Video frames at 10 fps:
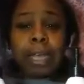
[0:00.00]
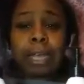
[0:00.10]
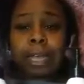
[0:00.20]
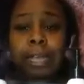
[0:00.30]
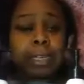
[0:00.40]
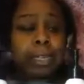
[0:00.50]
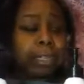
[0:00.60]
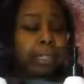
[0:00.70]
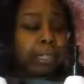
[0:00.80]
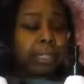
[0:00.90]
in
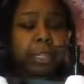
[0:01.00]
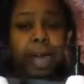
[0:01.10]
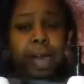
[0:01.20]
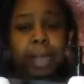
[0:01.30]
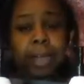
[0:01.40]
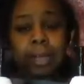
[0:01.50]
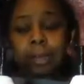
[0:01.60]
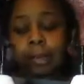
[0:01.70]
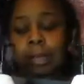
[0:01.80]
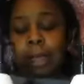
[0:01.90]
to high
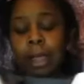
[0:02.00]
end.